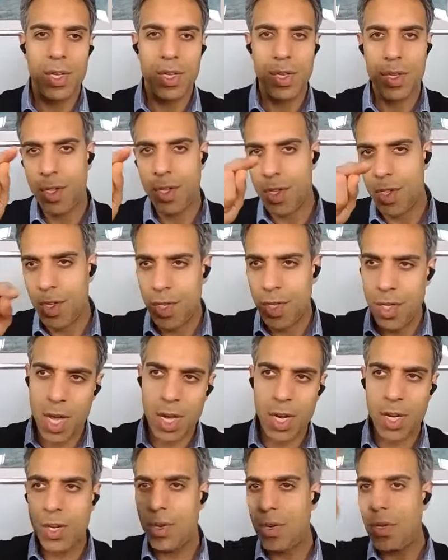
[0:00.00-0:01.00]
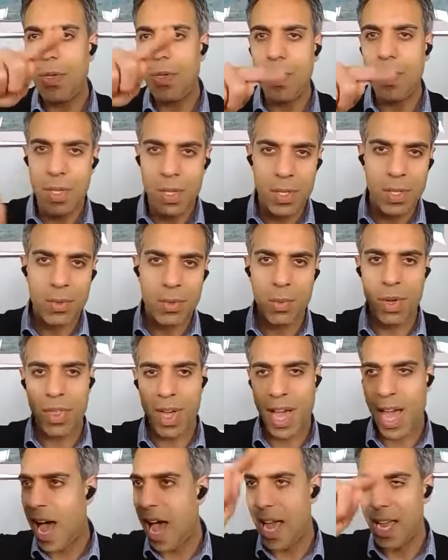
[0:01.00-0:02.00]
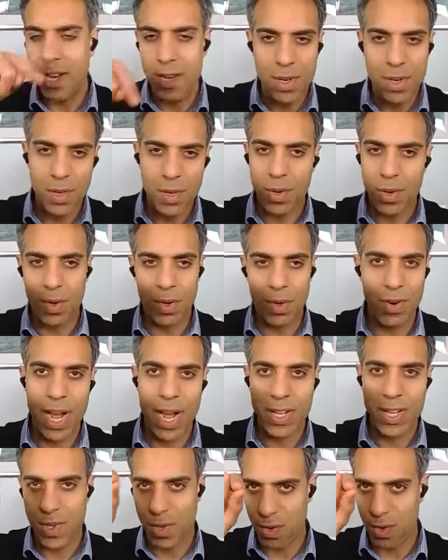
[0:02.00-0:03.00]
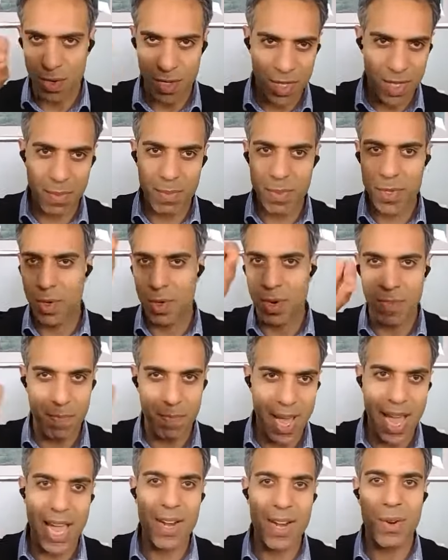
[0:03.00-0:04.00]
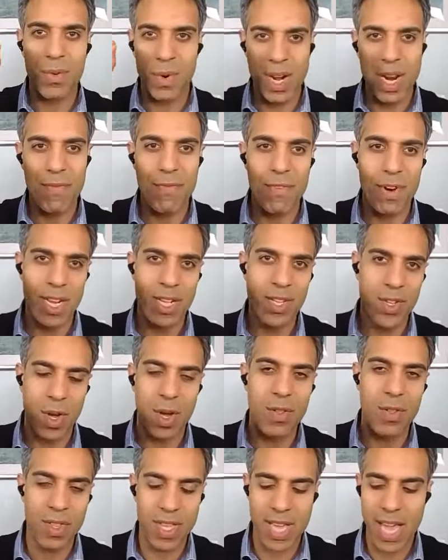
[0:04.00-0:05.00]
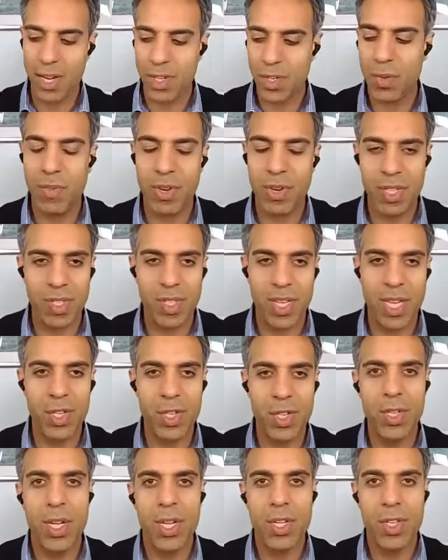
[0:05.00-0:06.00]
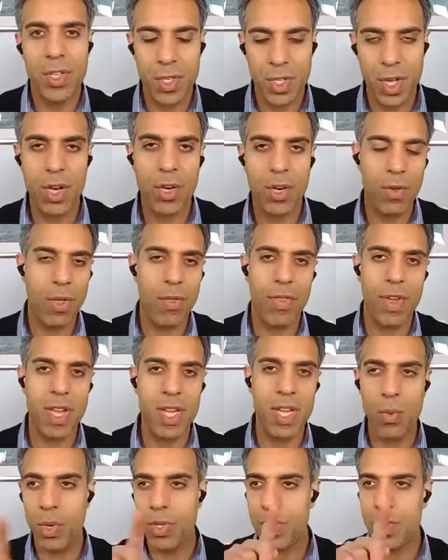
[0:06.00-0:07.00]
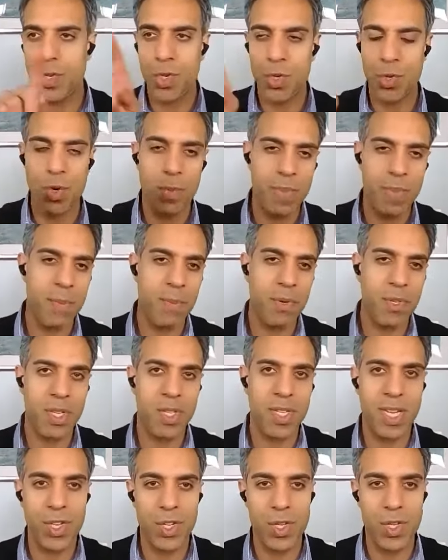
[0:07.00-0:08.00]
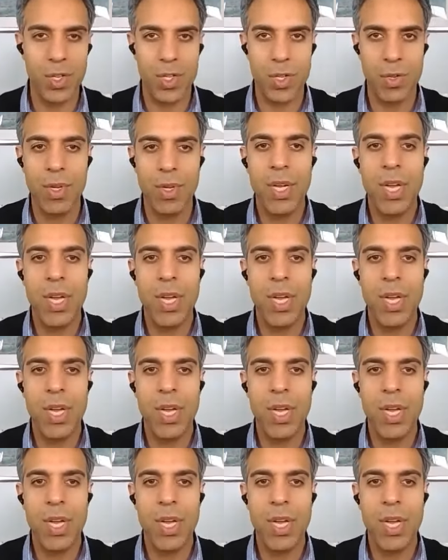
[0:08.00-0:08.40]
circle with hand, or some sort of pen or whatever it is on the actual presentation, circle the thing you want to draw people's attention to.